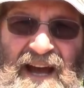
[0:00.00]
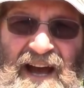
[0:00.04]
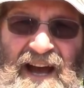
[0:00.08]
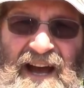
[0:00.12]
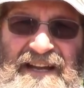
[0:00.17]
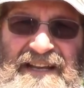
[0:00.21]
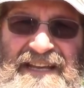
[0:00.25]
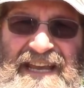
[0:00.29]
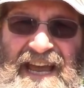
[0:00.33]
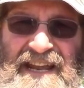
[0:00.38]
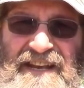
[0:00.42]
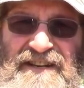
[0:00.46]

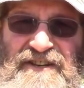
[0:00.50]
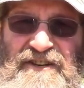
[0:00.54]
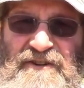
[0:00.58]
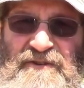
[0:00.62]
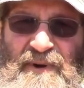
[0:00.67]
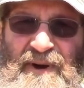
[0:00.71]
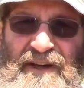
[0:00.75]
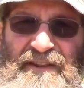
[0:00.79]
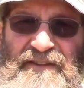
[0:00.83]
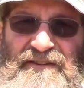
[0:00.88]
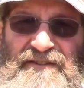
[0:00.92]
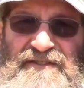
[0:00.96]
I can
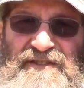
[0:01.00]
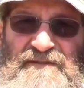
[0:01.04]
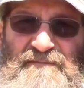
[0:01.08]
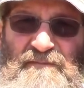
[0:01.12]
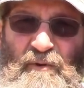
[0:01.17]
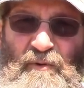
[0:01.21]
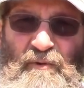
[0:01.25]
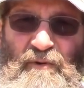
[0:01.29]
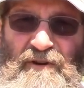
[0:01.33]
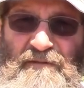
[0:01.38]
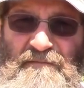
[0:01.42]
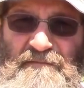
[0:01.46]
do other
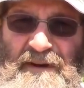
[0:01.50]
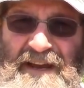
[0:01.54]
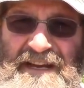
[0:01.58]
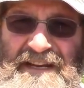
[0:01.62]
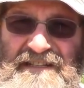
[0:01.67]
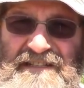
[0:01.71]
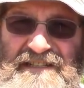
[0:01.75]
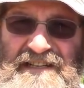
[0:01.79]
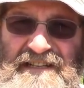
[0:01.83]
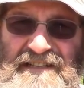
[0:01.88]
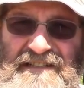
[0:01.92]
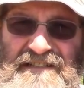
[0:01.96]
smaller
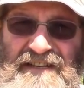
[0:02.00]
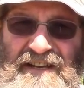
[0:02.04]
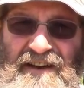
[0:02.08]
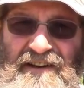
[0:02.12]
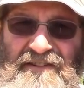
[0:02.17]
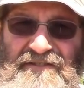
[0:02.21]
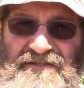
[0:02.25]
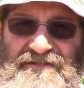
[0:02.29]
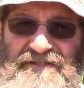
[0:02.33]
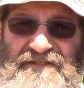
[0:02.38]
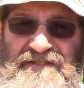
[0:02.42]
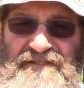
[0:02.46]
painting
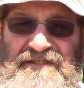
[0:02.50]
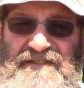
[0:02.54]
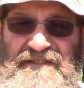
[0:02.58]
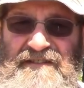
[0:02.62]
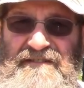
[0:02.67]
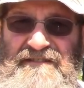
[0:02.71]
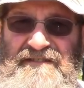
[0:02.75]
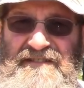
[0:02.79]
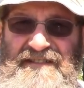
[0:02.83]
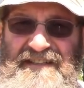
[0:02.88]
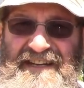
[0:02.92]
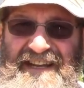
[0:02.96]
tasks
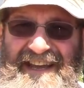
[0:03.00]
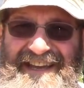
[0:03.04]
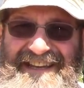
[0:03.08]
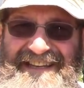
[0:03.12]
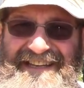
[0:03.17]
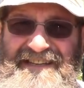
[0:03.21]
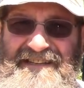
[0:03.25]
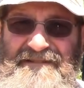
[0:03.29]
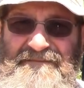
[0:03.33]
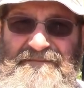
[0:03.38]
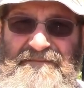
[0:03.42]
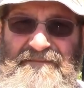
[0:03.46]

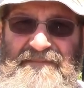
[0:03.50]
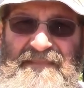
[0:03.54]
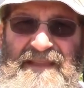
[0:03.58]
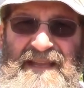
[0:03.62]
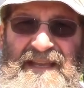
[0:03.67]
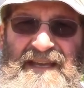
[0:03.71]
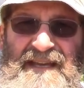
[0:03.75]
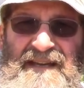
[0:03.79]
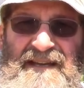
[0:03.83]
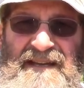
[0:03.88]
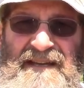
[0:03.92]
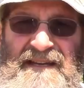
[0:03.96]
today,
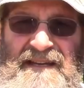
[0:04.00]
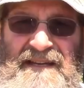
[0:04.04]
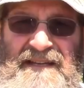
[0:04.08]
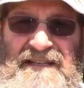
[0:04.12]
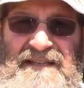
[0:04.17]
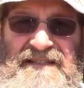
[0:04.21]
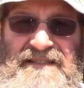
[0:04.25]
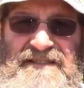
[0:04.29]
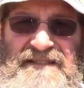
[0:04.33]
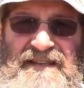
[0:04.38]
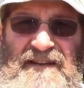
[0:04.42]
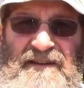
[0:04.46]

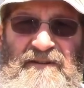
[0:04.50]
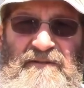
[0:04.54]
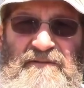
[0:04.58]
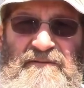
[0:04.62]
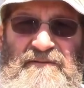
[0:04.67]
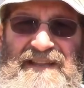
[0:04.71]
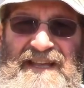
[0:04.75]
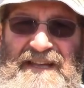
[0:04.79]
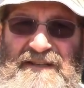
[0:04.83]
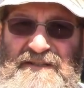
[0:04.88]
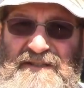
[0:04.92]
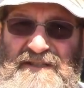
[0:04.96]
so
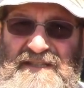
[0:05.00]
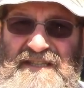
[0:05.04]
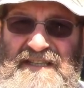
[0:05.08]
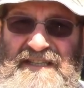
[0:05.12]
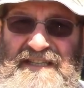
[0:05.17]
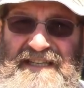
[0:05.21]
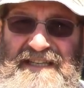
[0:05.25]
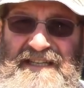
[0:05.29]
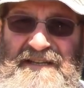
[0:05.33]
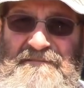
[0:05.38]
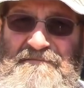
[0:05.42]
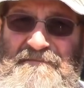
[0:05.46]
that's
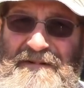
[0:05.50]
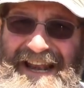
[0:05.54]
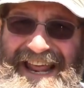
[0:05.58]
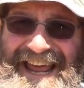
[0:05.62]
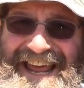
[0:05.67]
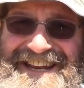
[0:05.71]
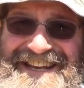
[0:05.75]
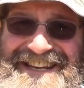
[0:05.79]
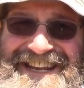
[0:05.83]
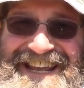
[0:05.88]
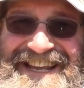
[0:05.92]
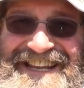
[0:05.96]
the
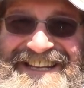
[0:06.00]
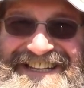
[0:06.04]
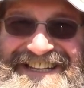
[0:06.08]
plan.